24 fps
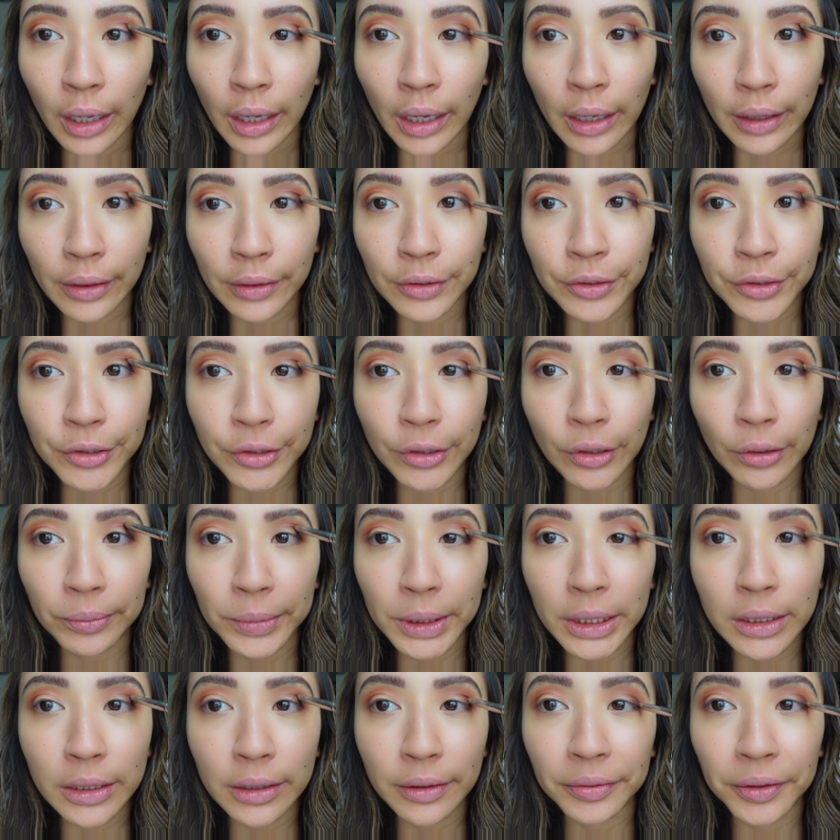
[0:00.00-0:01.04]
And there's so
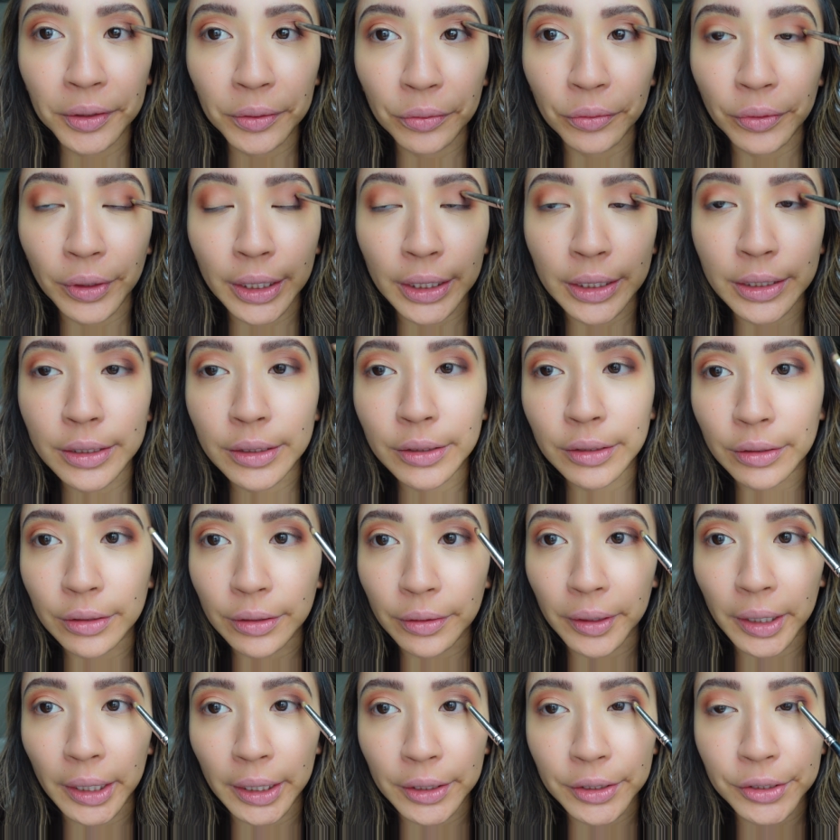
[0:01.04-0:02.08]
many different ways to do
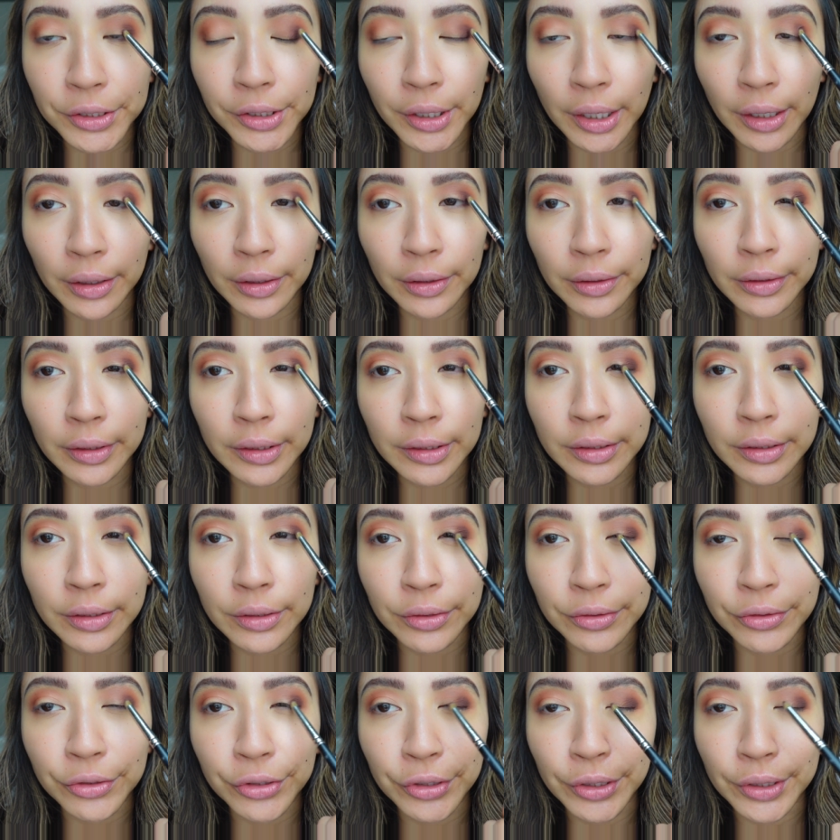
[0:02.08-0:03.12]
eyeshadow. This
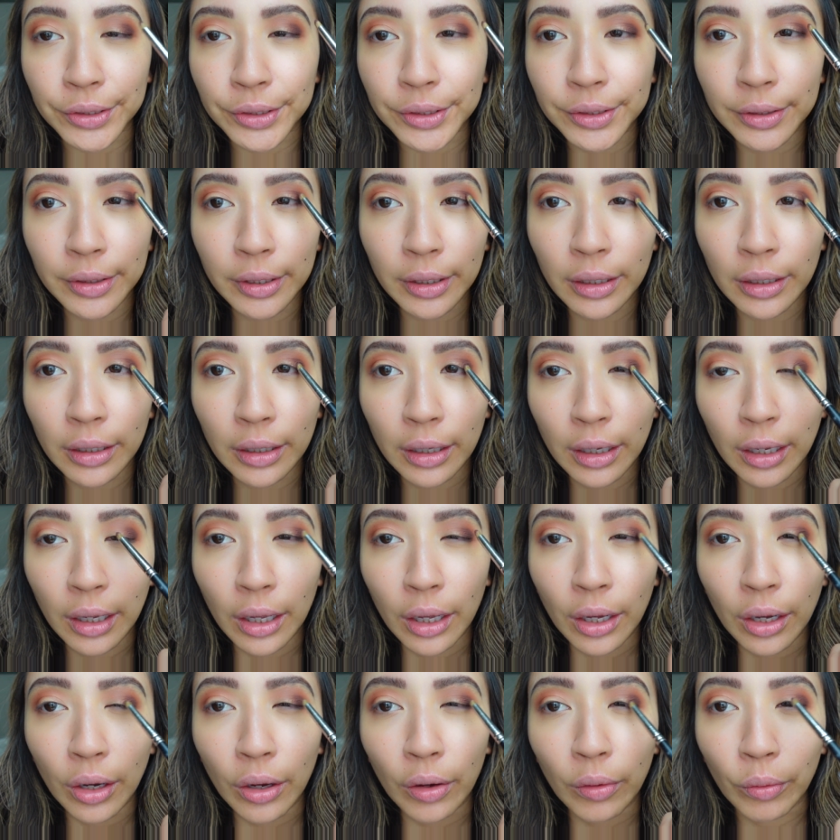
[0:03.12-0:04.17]
is just
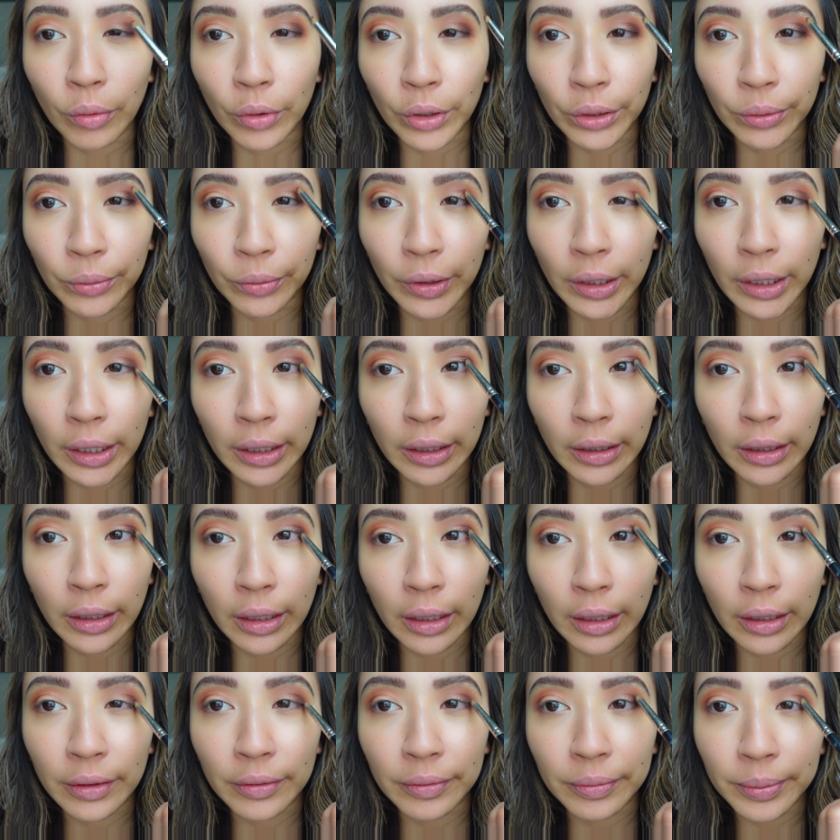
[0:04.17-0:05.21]
one way
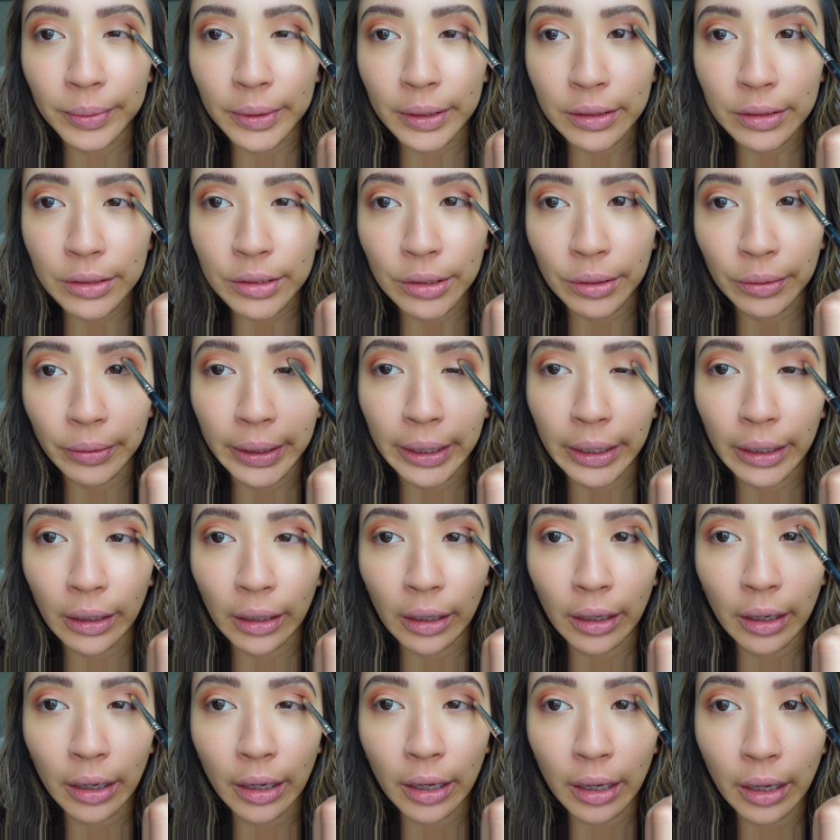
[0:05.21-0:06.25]
that I've been
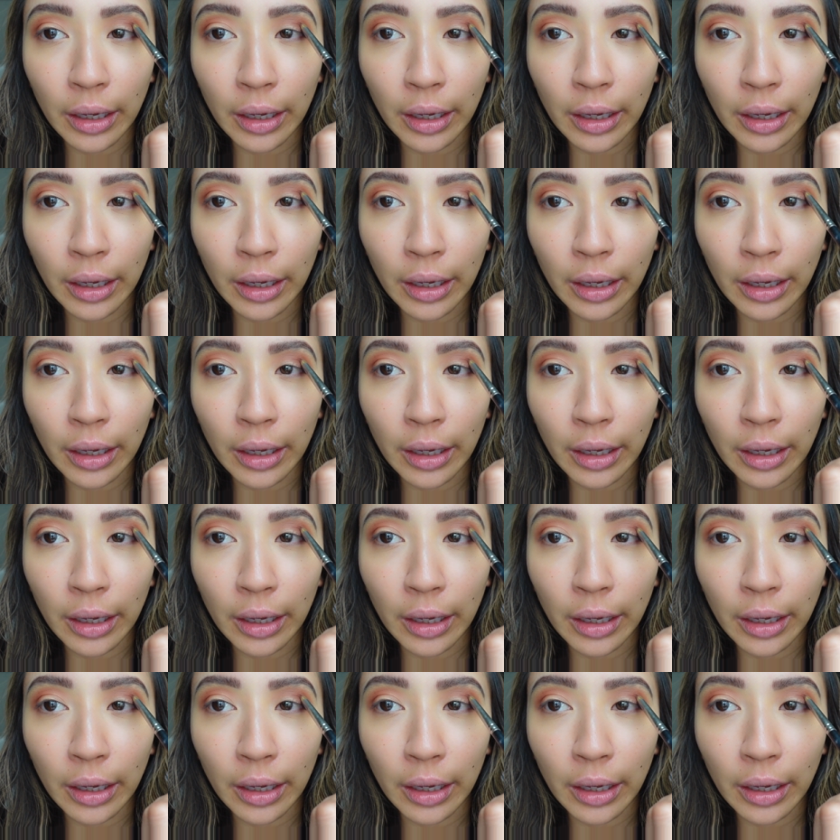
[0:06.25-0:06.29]
doing